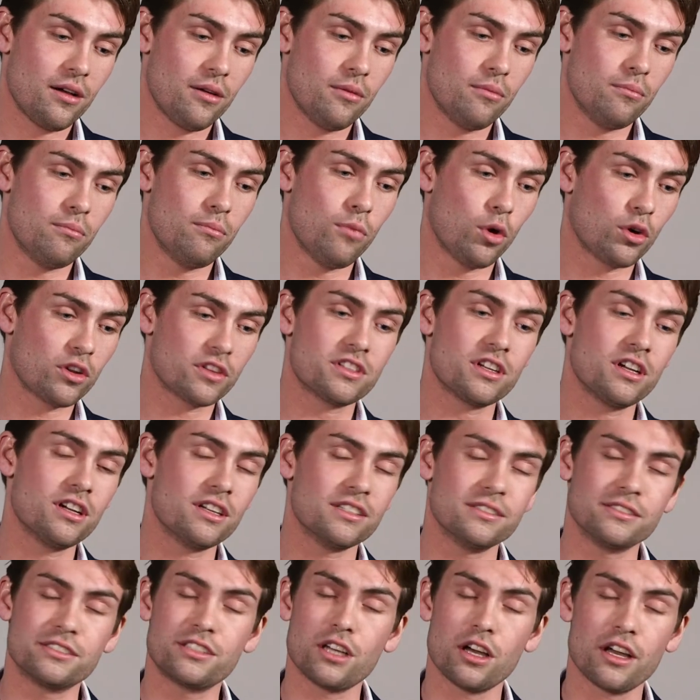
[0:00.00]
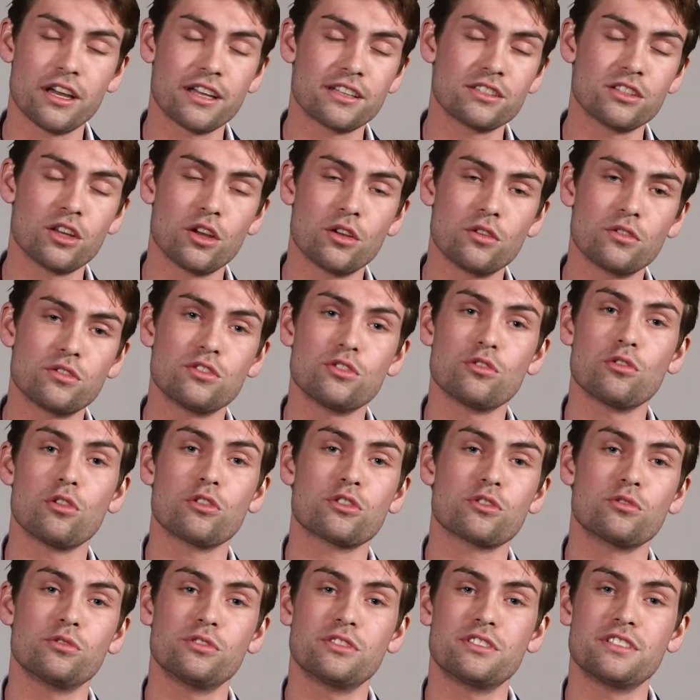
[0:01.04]
monitor and diagnose
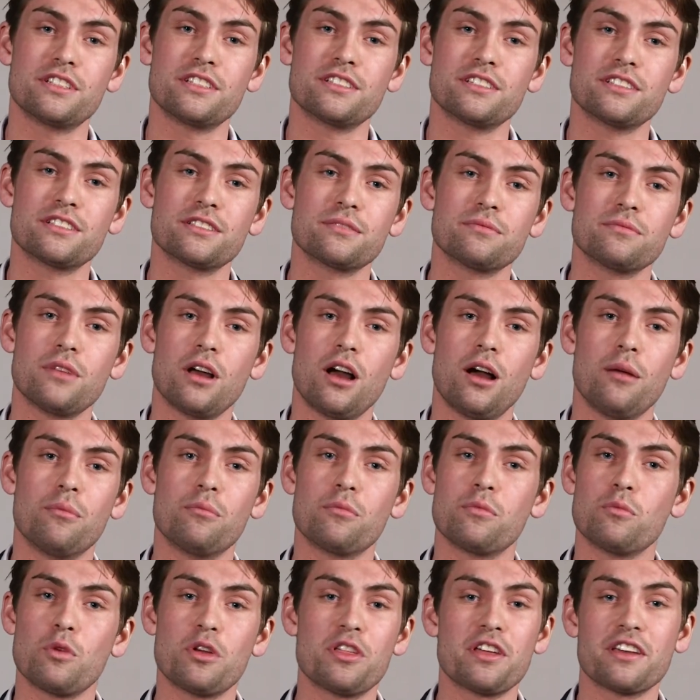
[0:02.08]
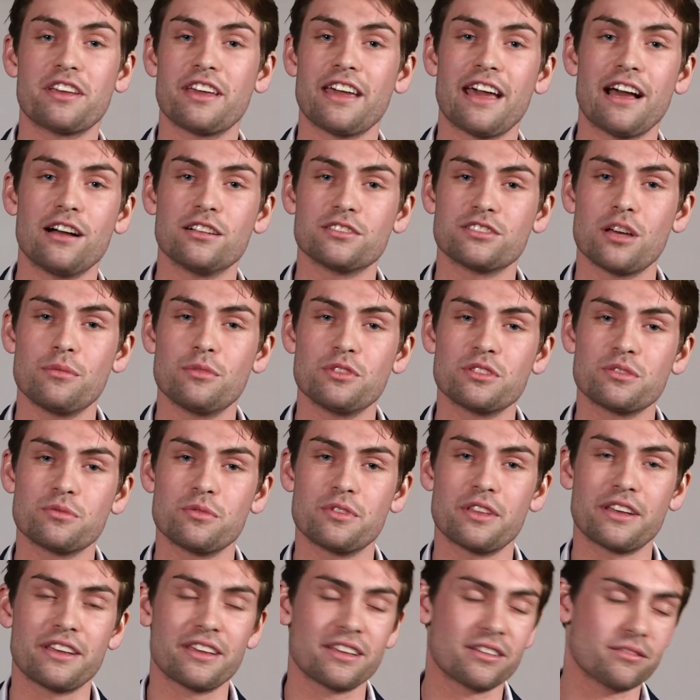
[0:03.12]
neurological diseases. Um, we're thinking Alzheimer's, we're
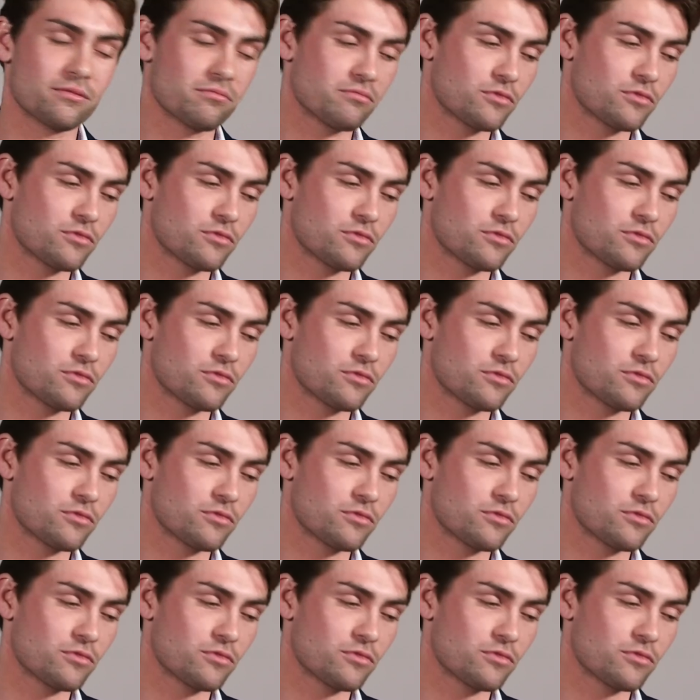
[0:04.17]
thinking